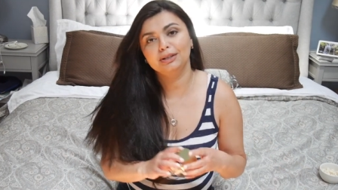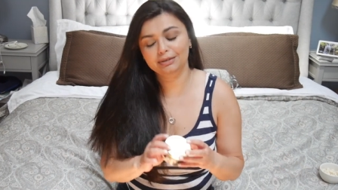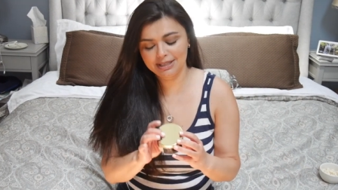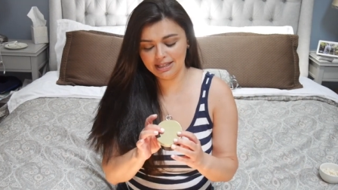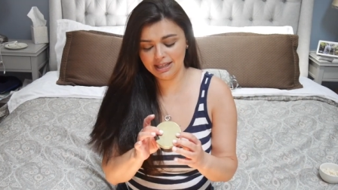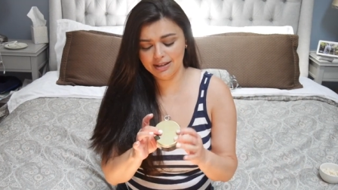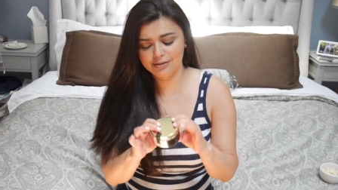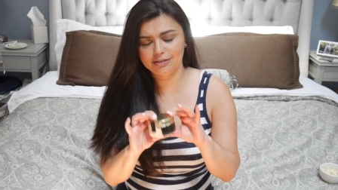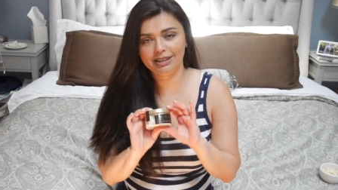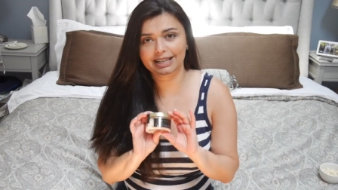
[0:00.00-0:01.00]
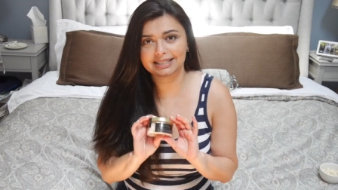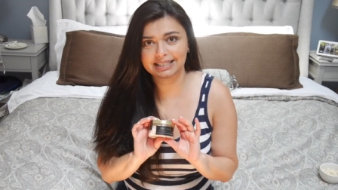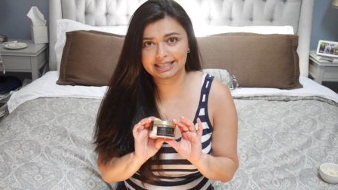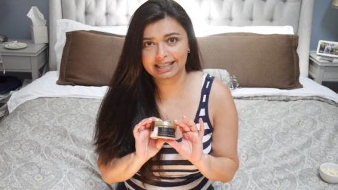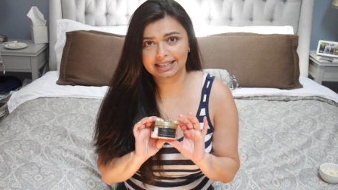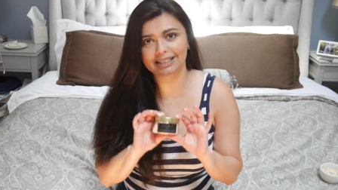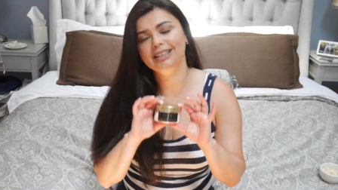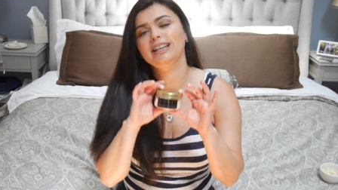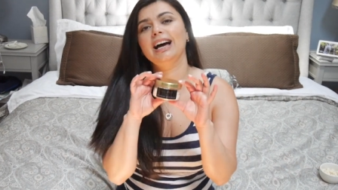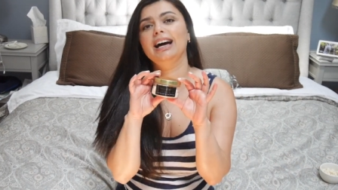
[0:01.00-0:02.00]
you receive Luxy Duck
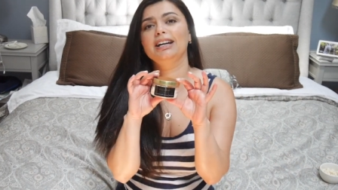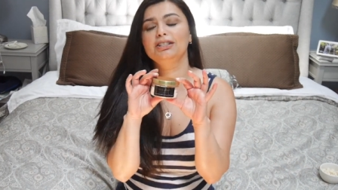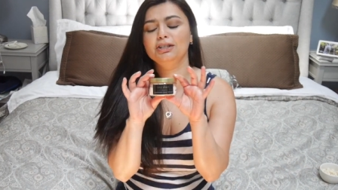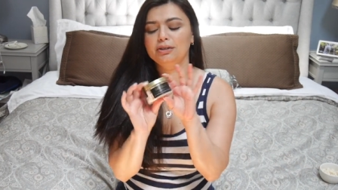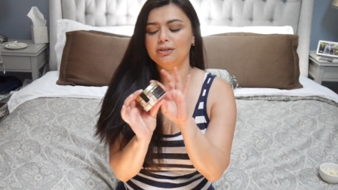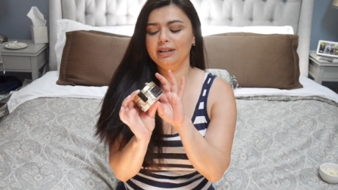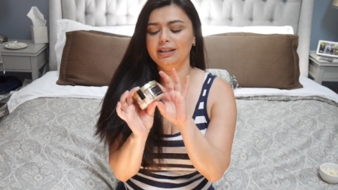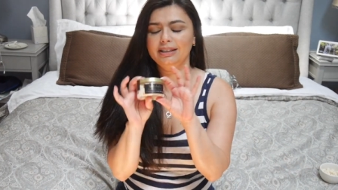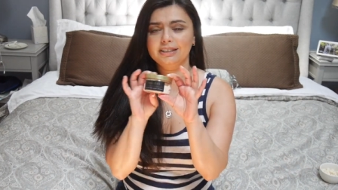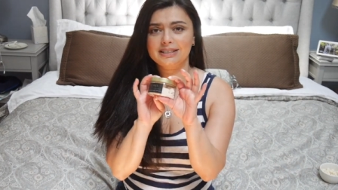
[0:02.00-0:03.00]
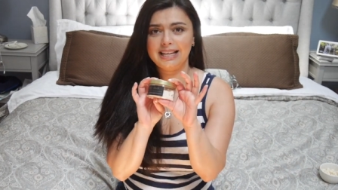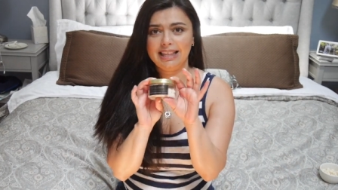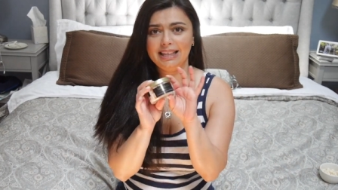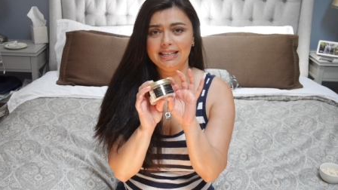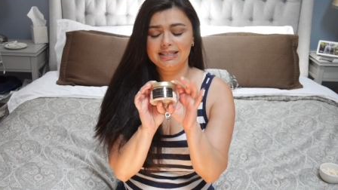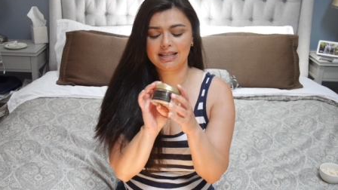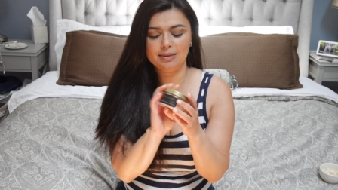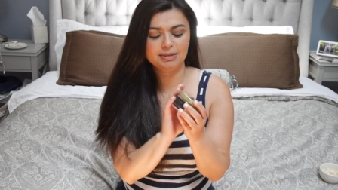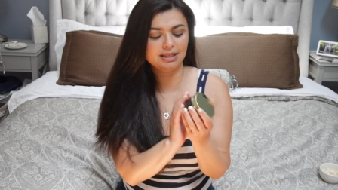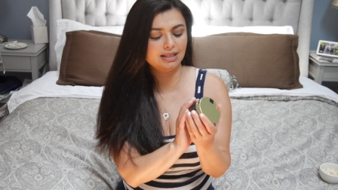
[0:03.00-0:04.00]
deodorant, it looks like this,
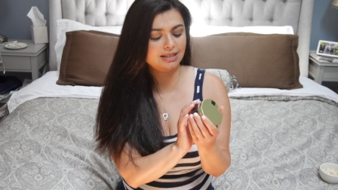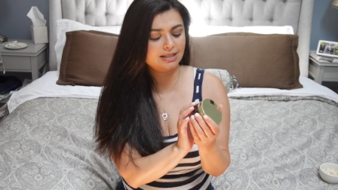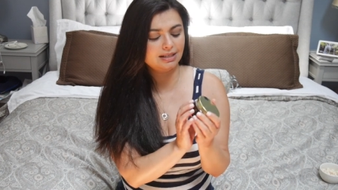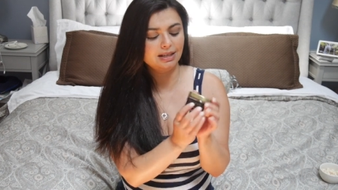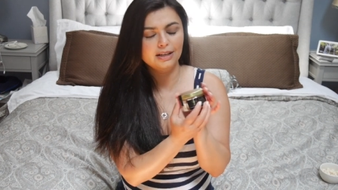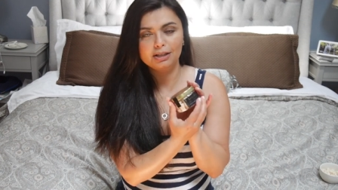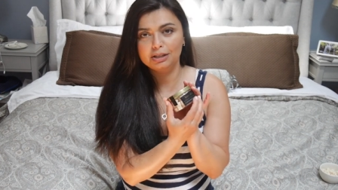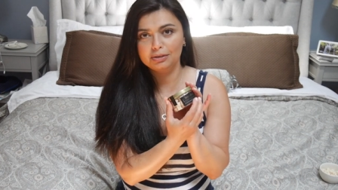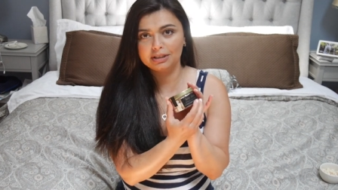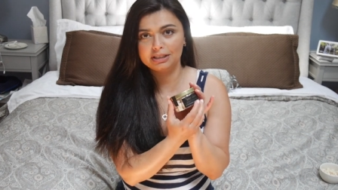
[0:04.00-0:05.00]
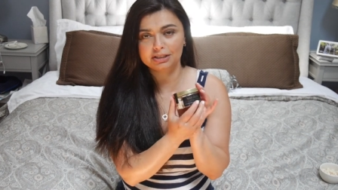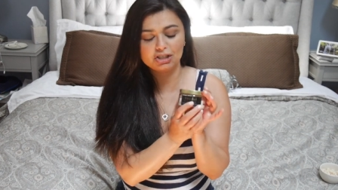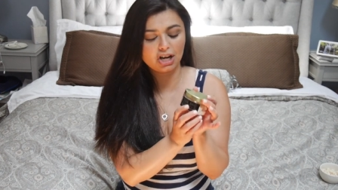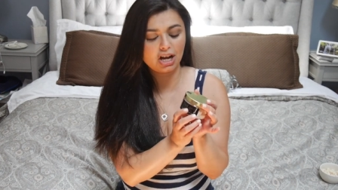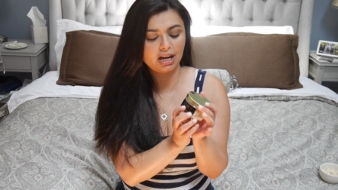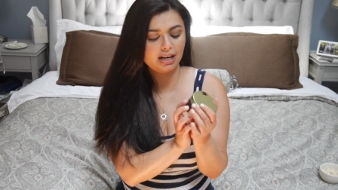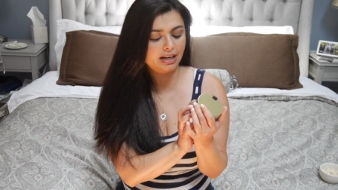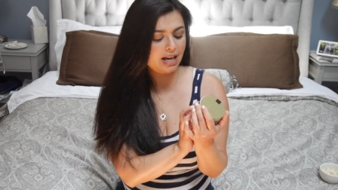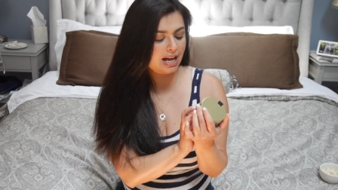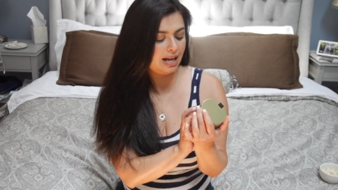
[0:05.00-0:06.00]
comes in this cute little jar.